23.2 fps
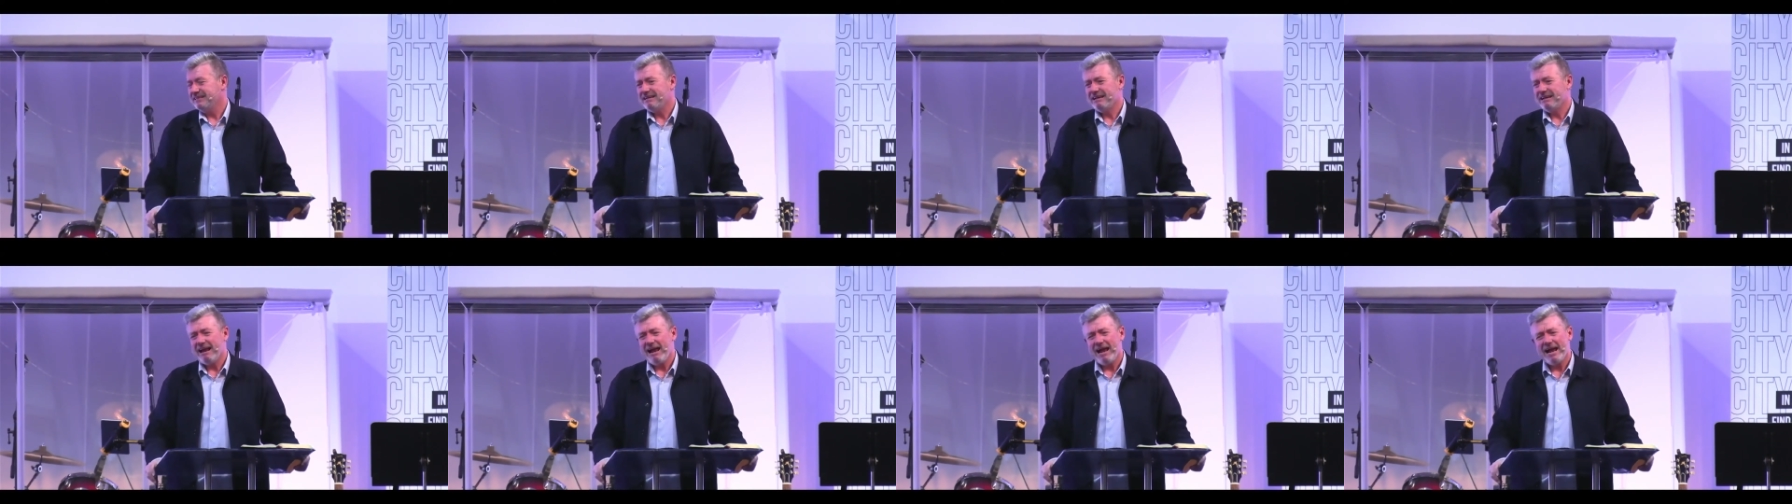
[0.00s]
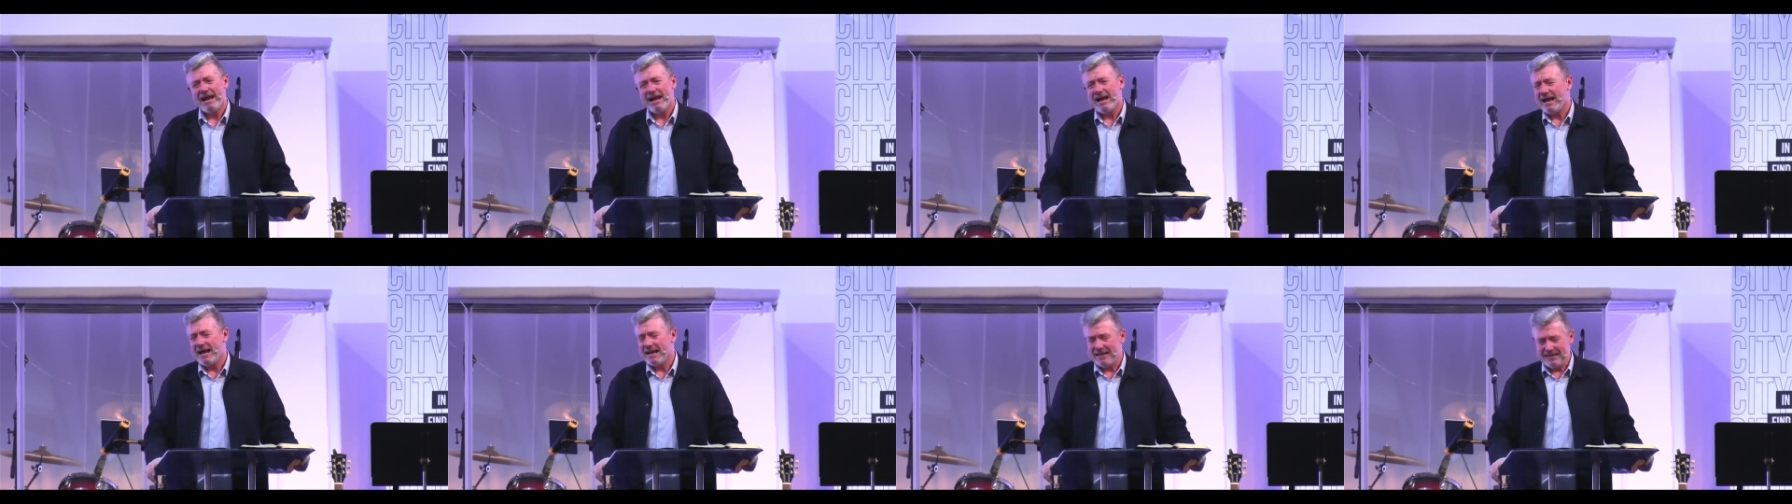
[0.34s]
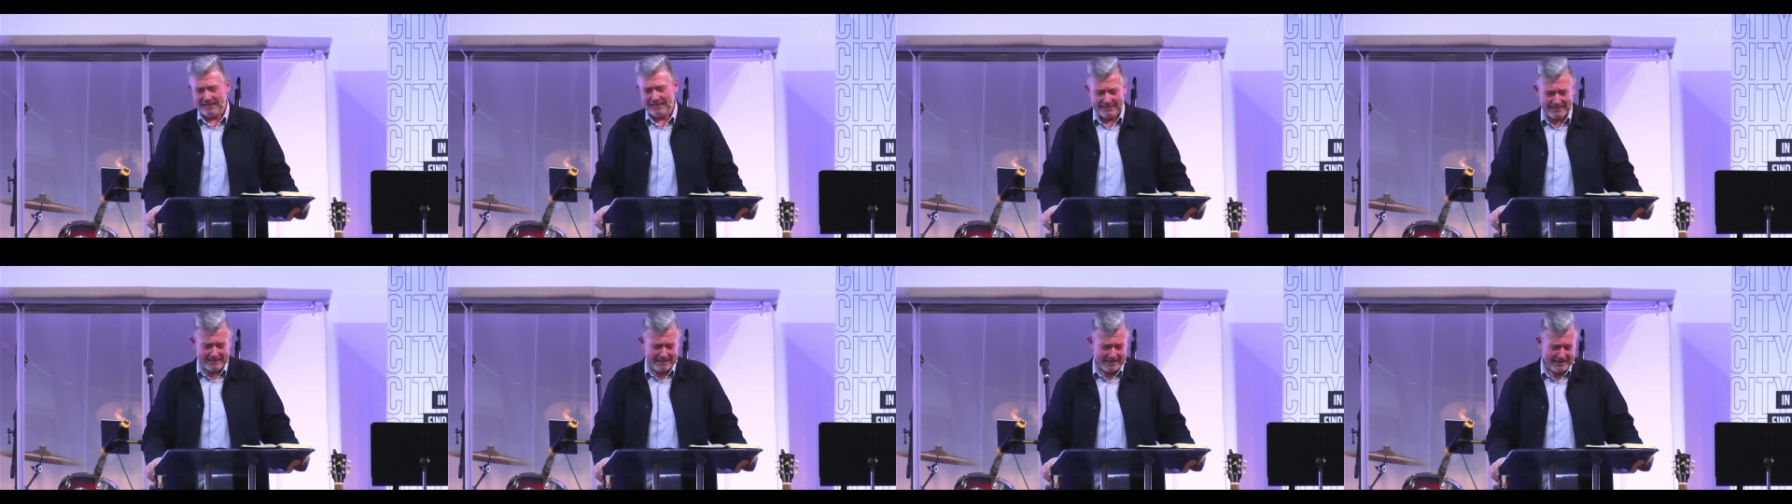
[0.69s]

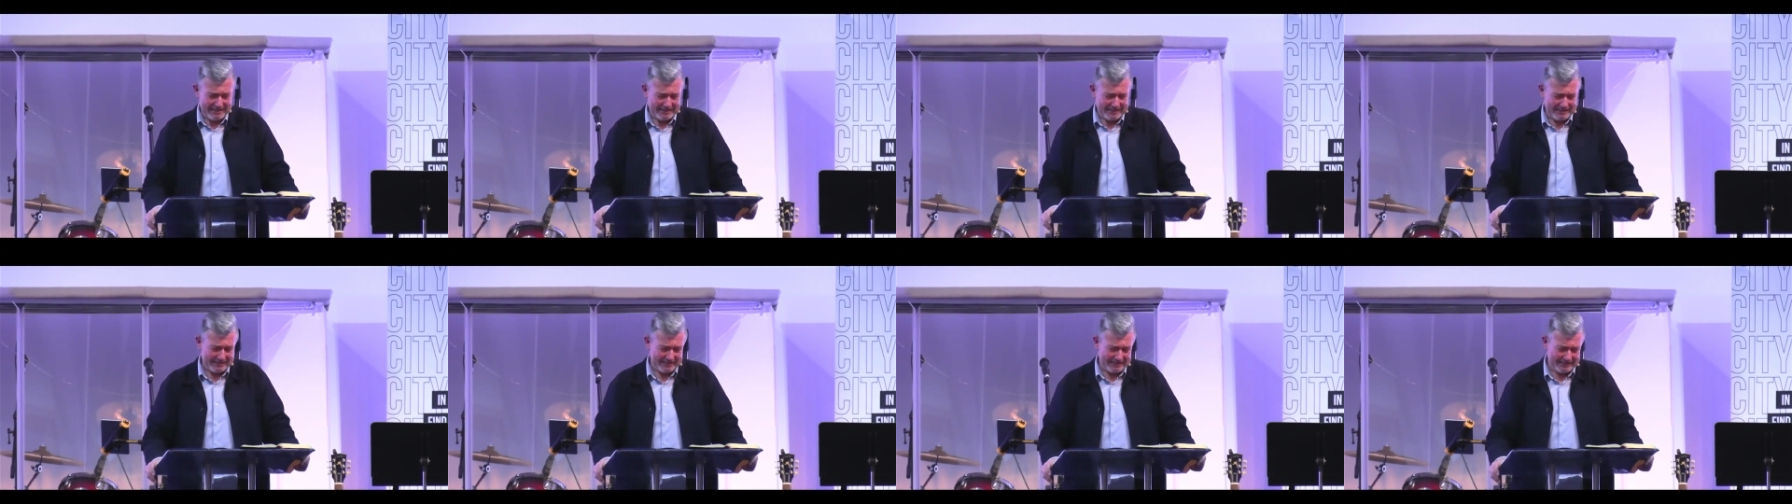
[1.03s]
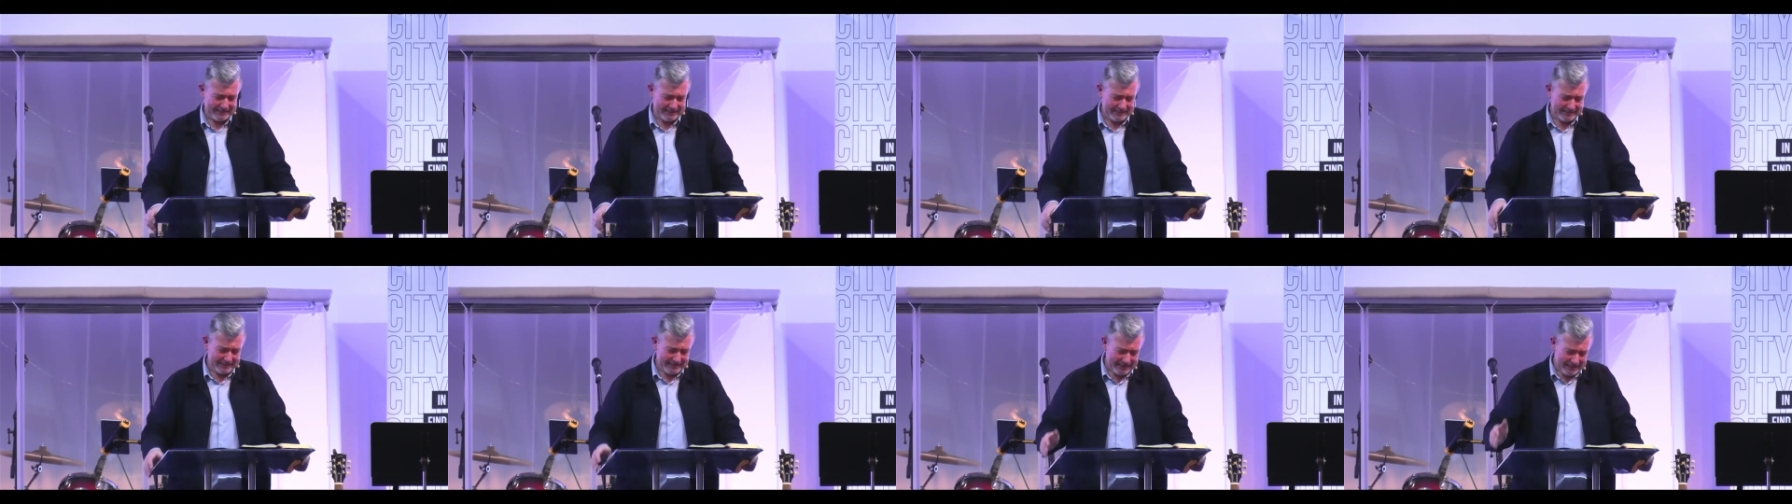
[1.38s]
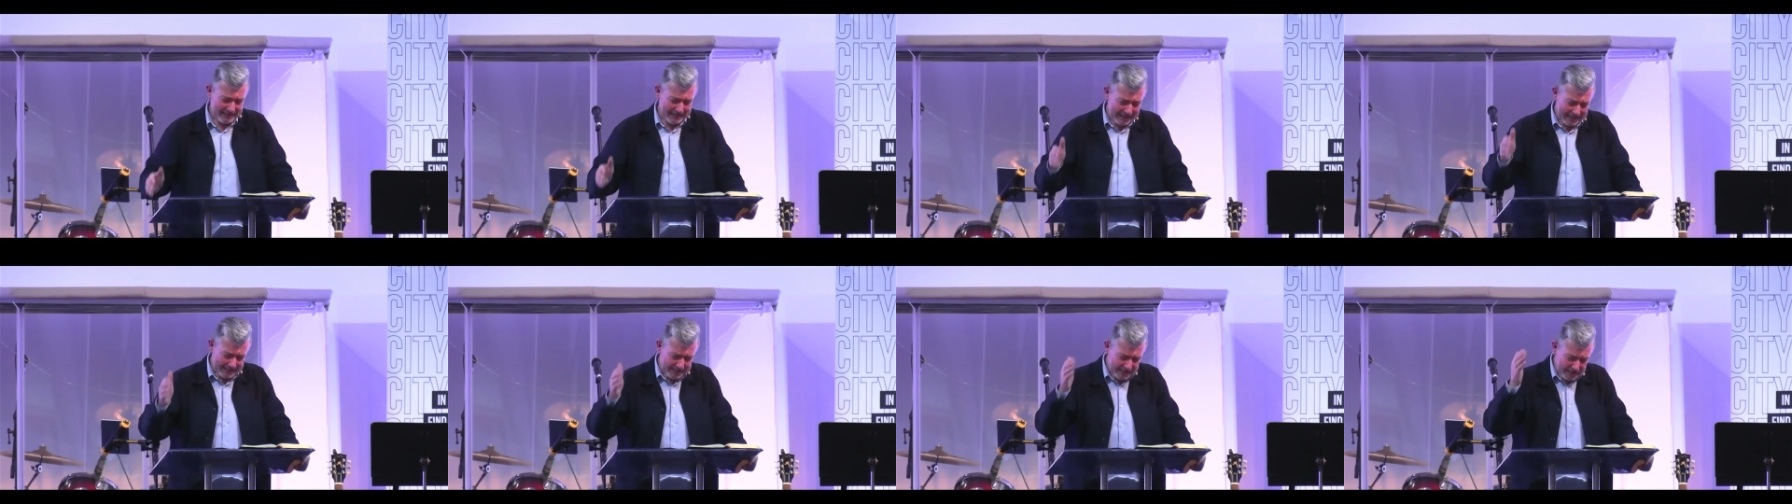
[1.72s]
Kindness. Yes.
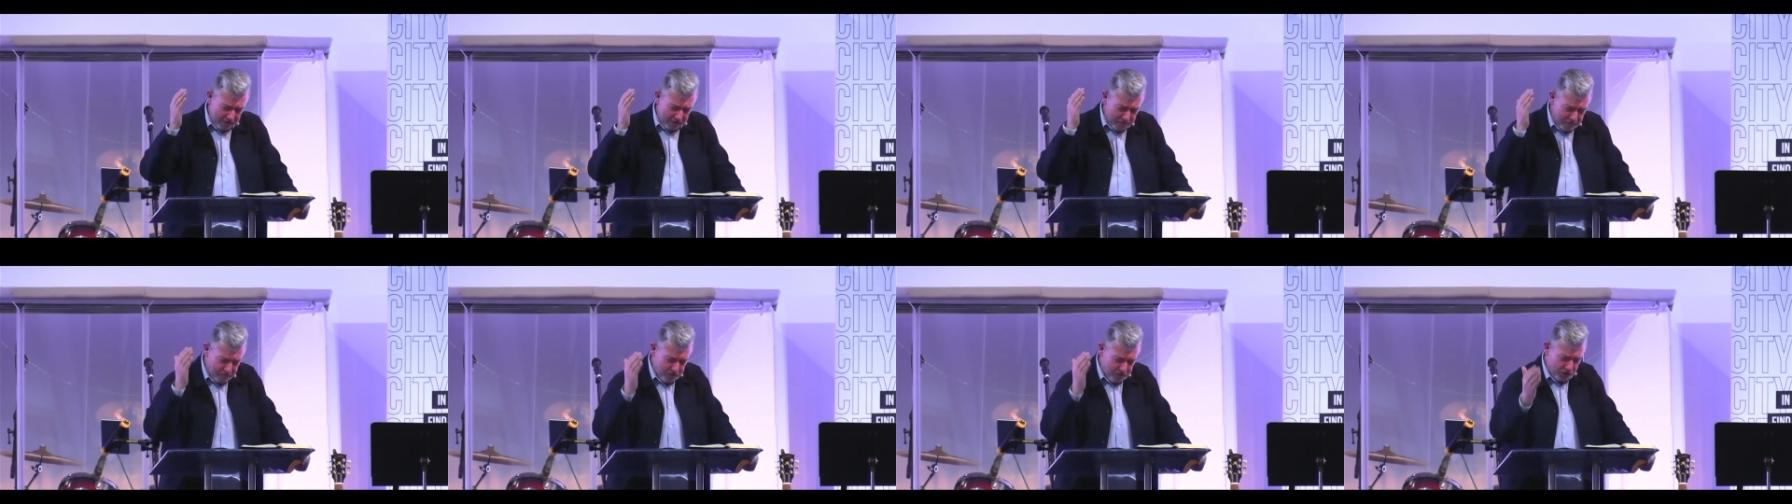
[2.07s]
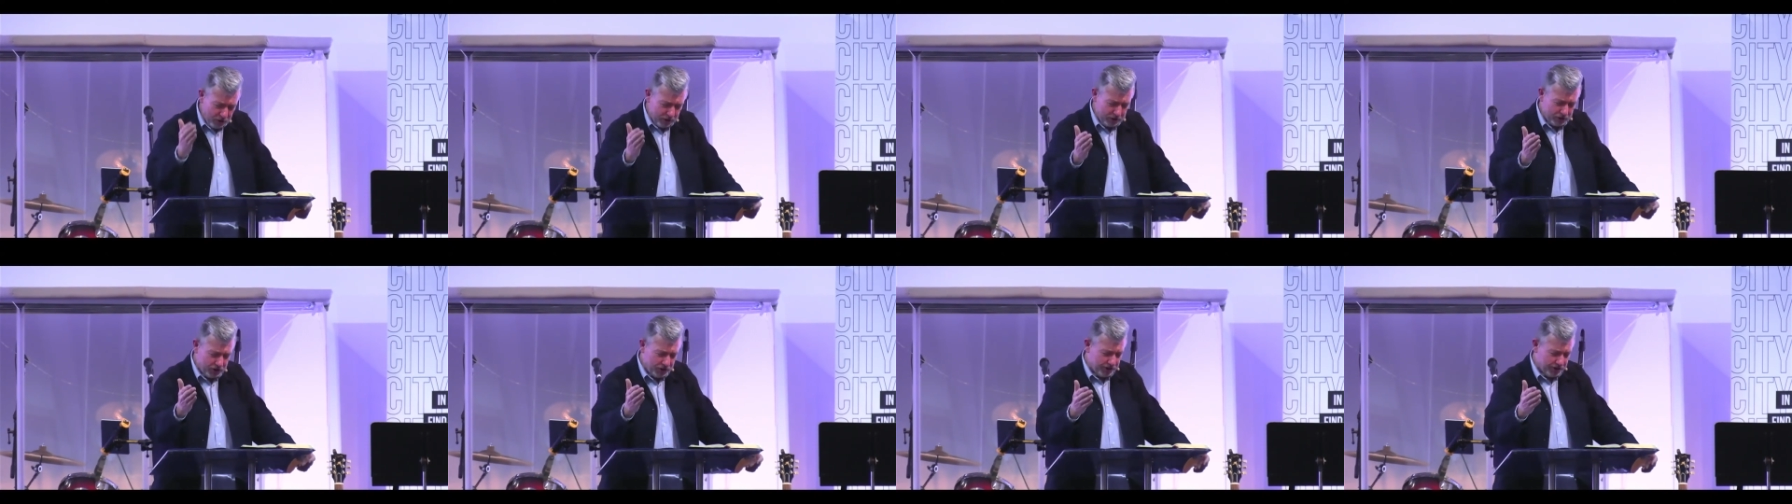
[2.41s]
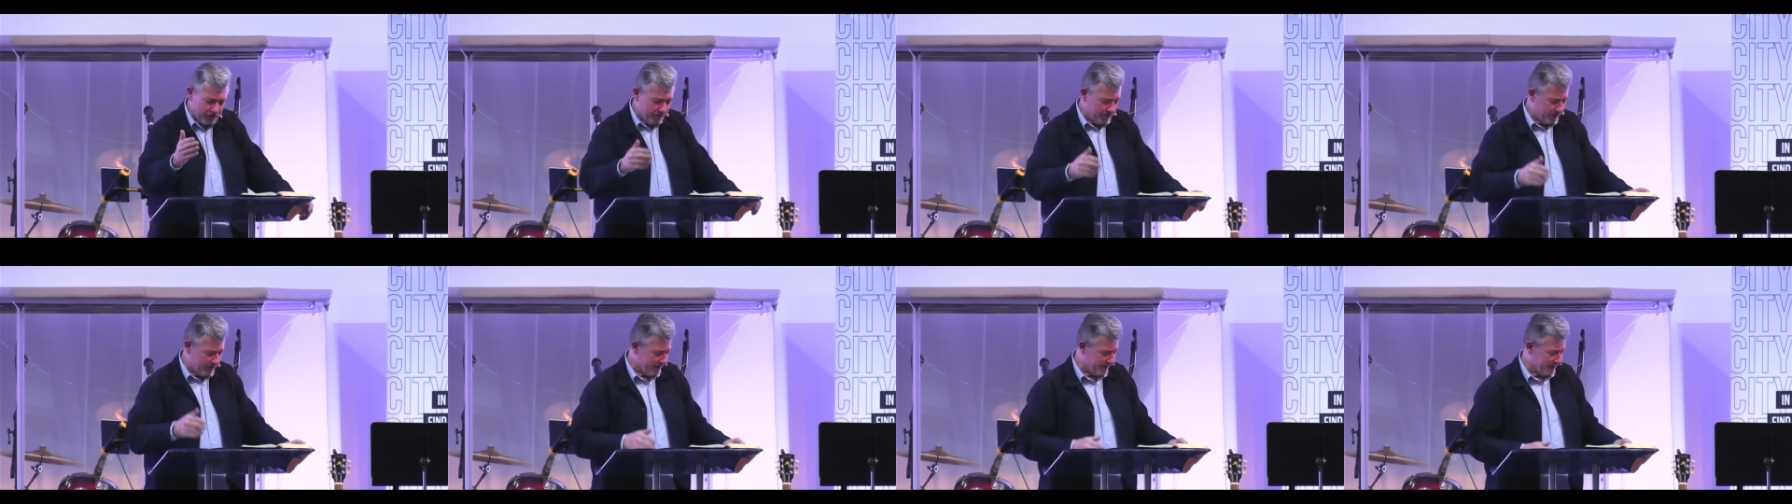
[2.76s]
It's a
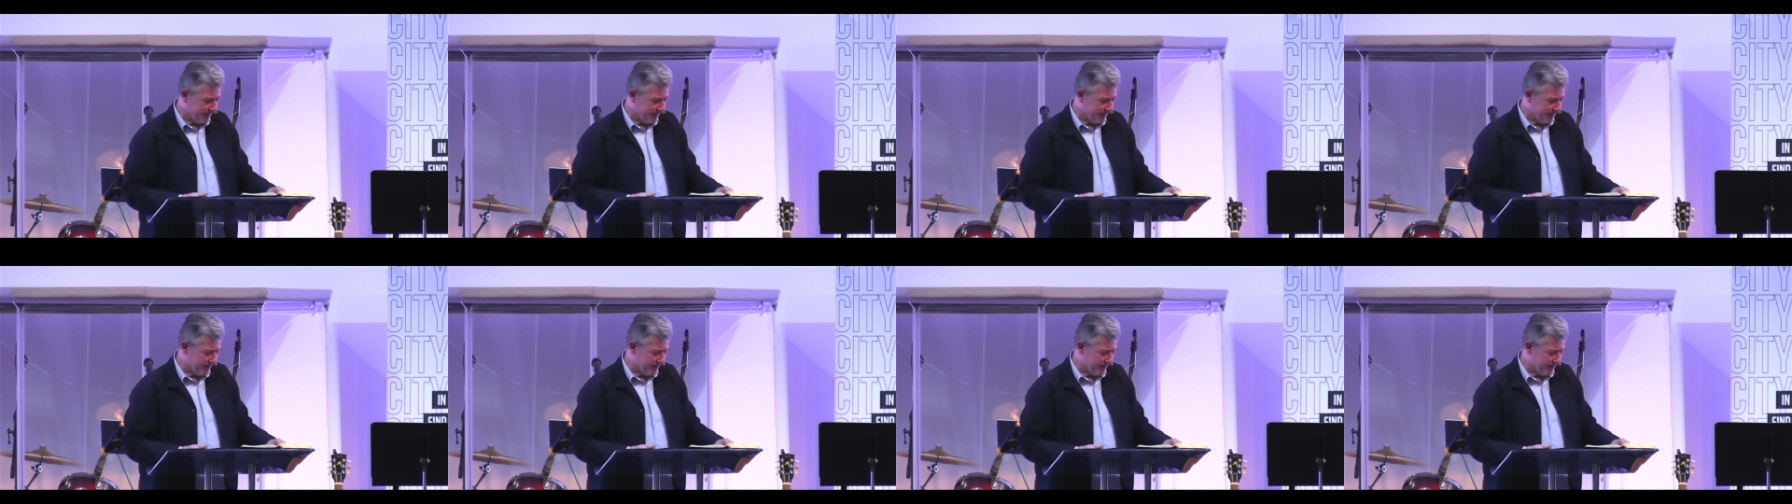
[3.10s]
virtue